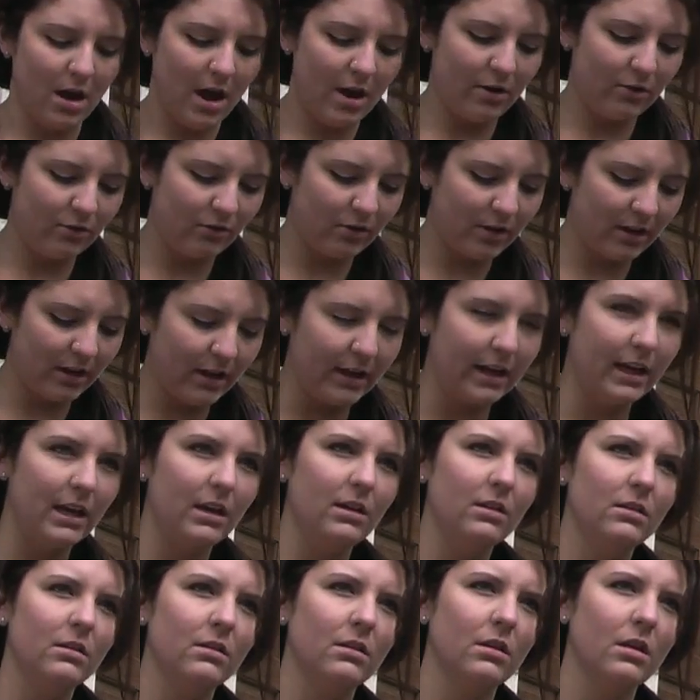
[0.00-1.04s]
I don't
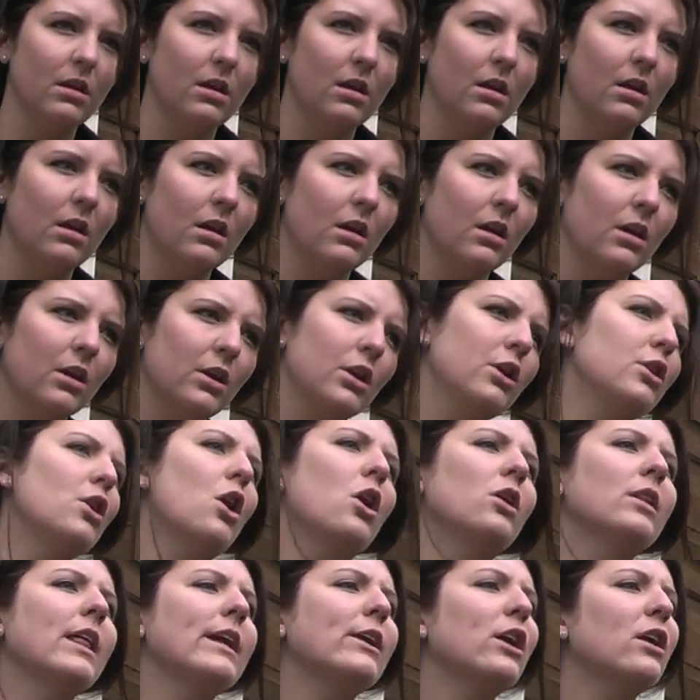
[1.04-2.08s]
really. You
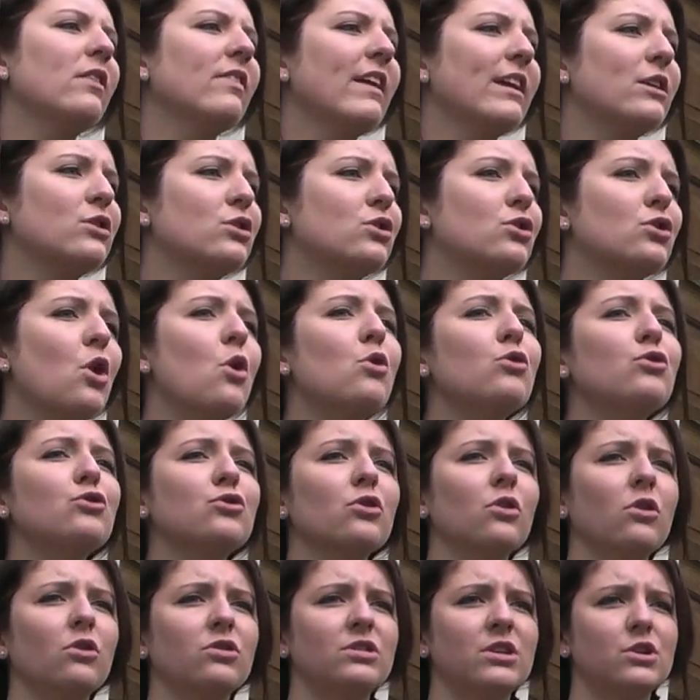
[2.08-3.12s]
know, like on like
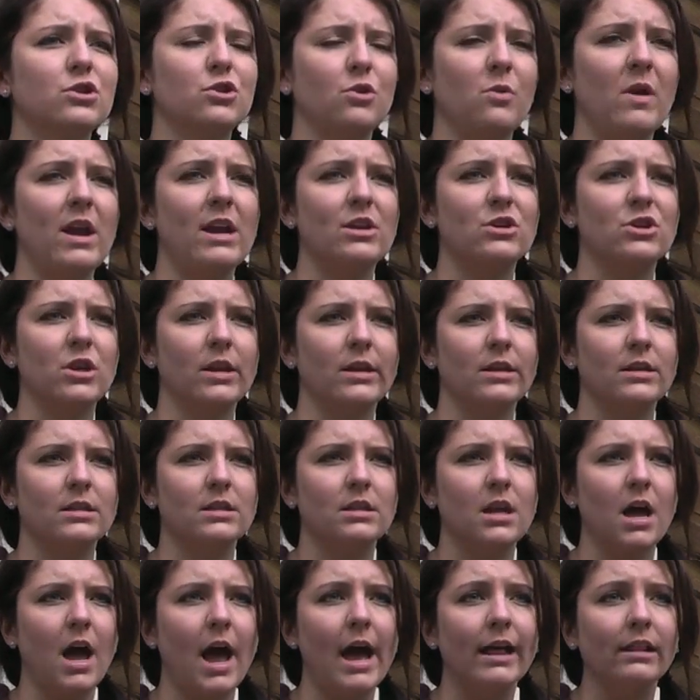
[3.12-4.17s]
social
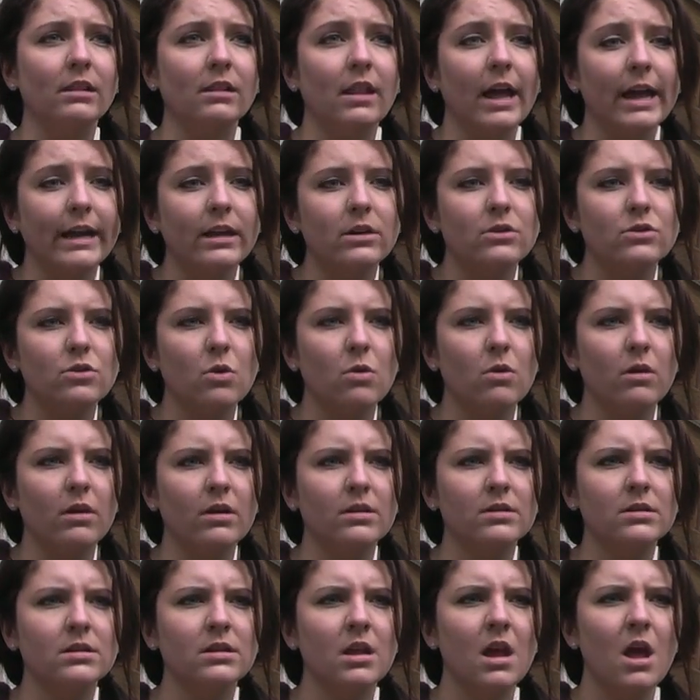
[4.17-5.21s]
situations, I like
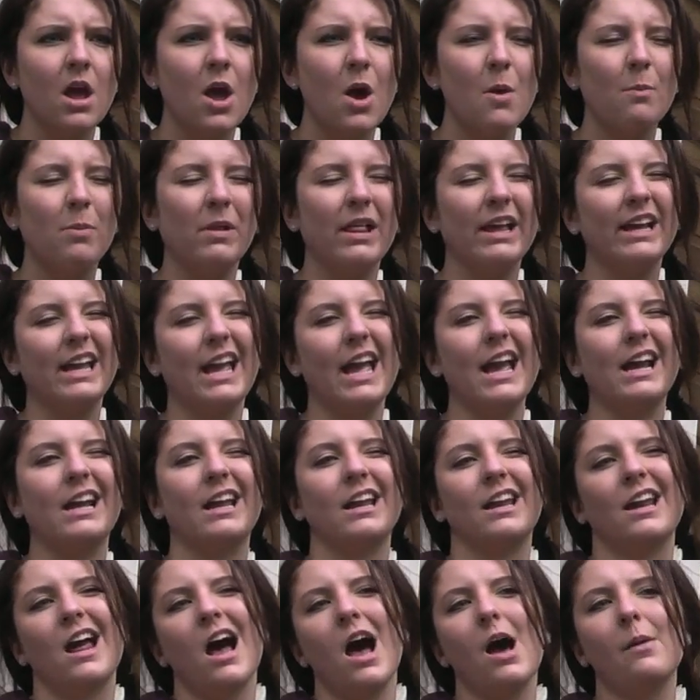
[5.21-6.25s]
doors, but like
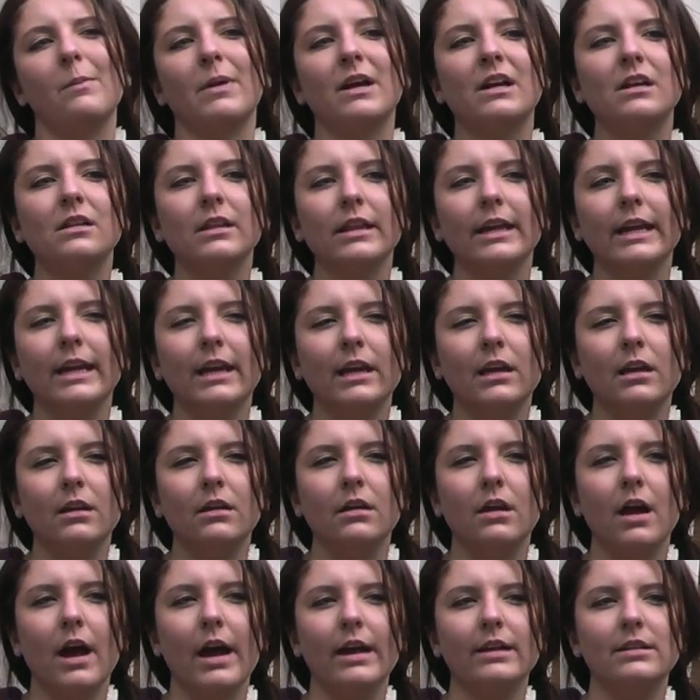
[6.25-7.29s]
economically,
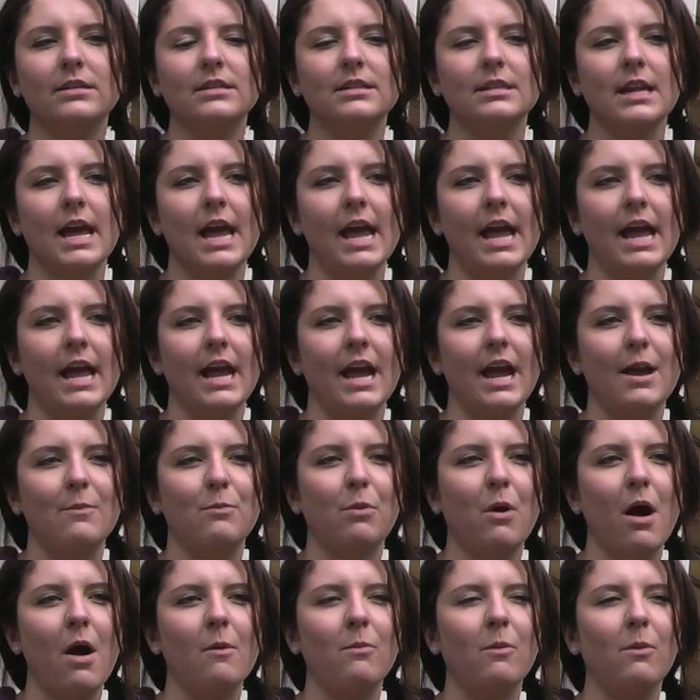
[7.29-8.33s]
I'd say I
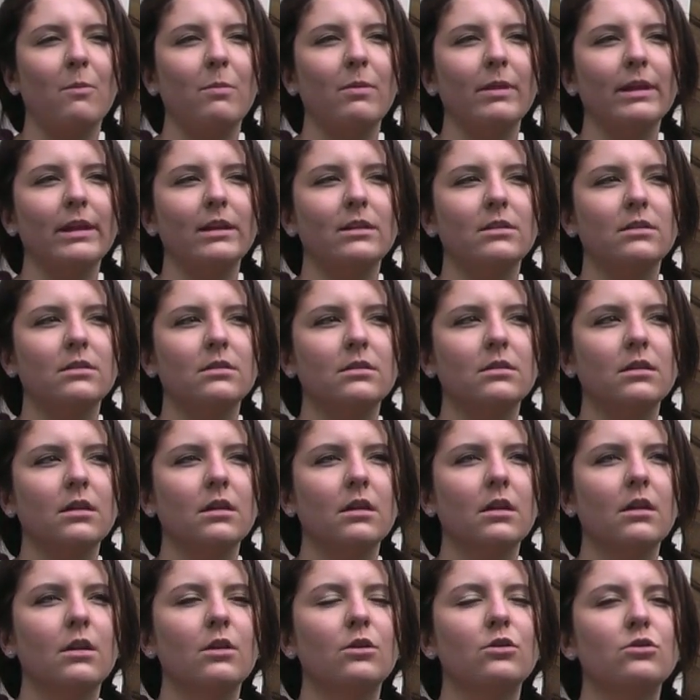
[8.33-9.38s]
probably
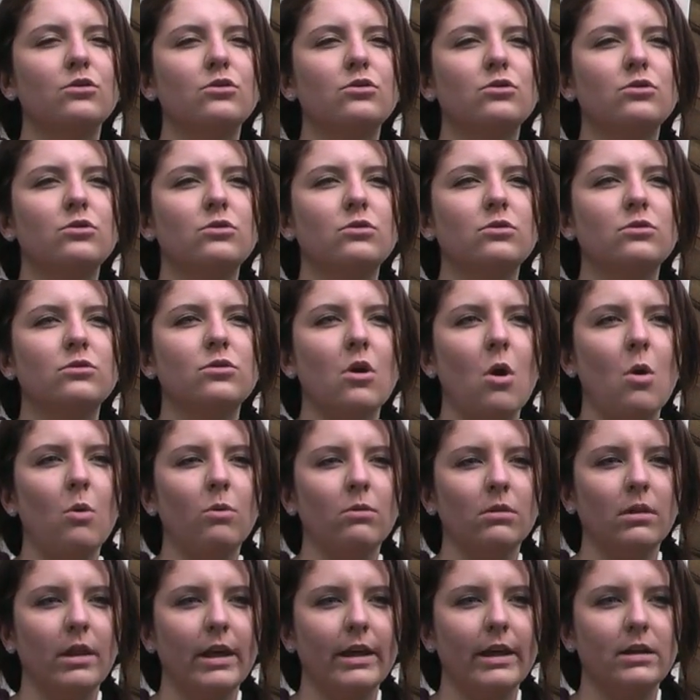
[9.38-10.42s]

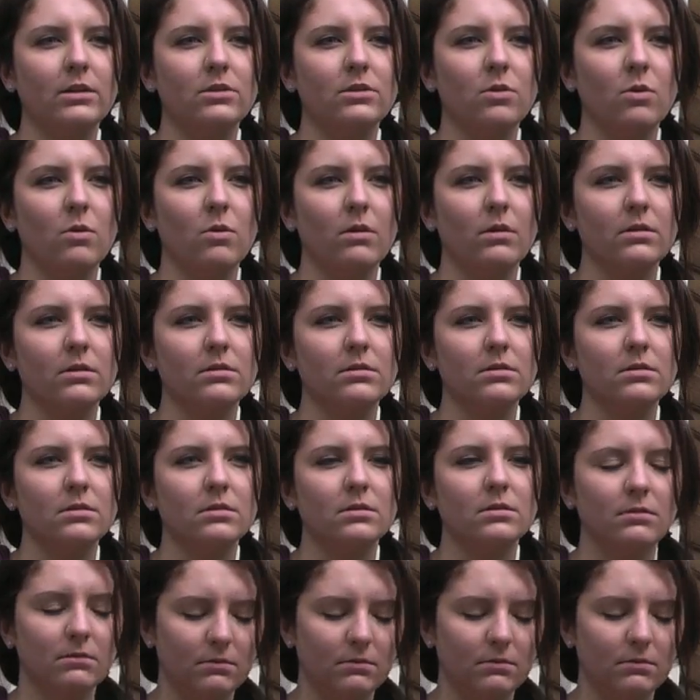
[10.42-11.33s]
don't like doors.